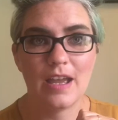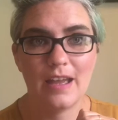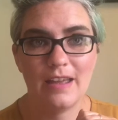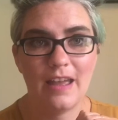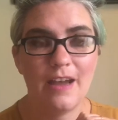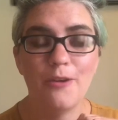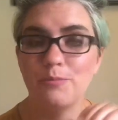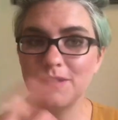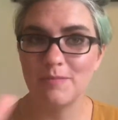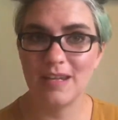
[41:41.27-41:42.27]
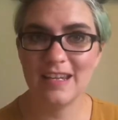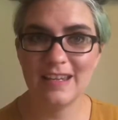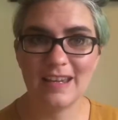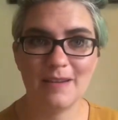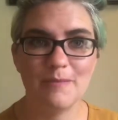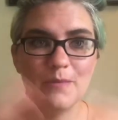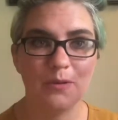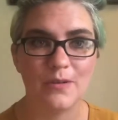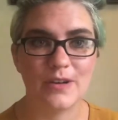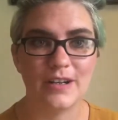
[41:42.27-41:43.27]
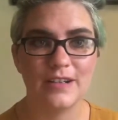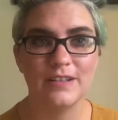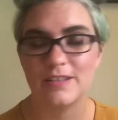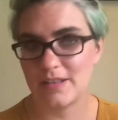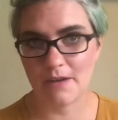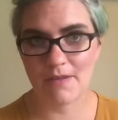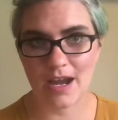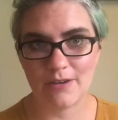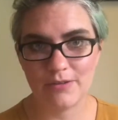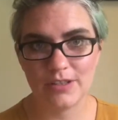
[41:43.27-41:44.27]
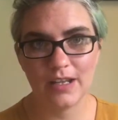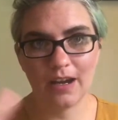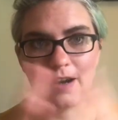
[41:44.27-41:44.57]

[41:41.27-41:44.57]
That helps me get more stuff out.